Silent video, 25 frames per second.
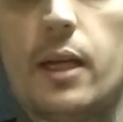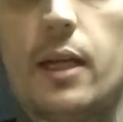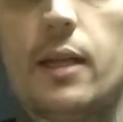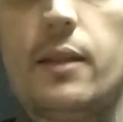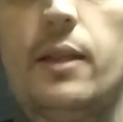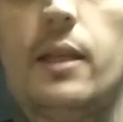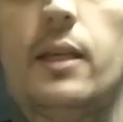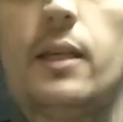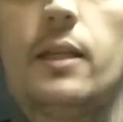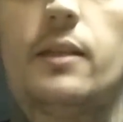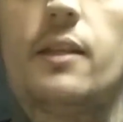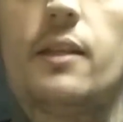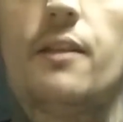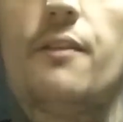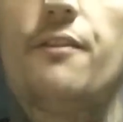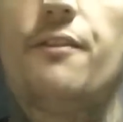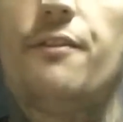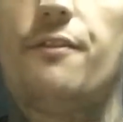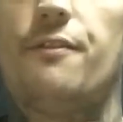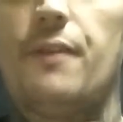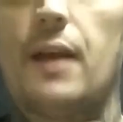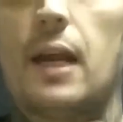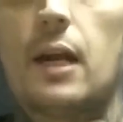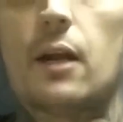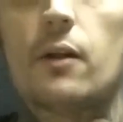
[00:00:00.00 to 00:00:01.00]
and then at the
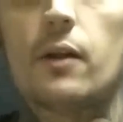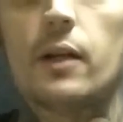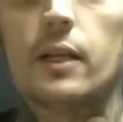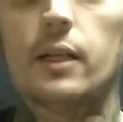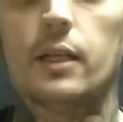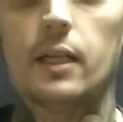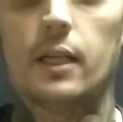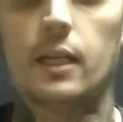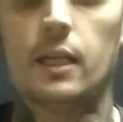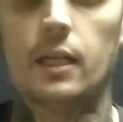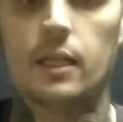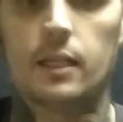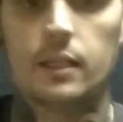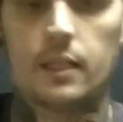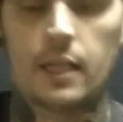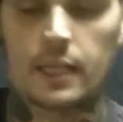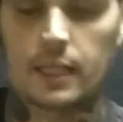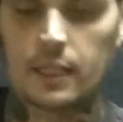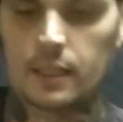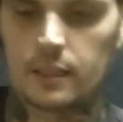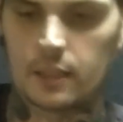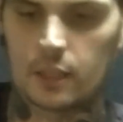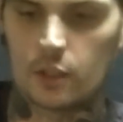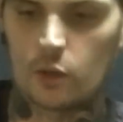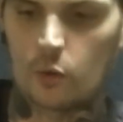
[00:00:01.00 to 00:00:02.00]
very end I
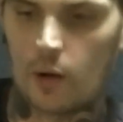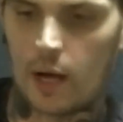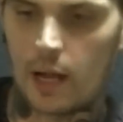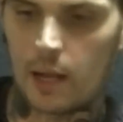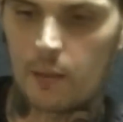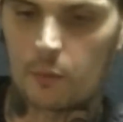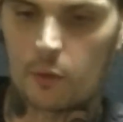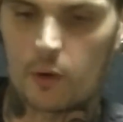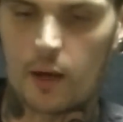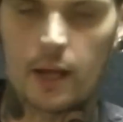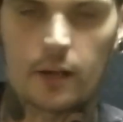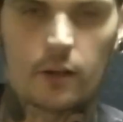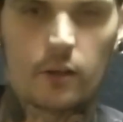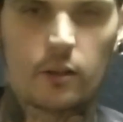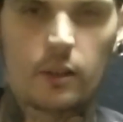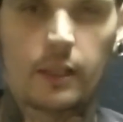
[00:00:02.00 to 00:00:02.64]
get the graham cracker.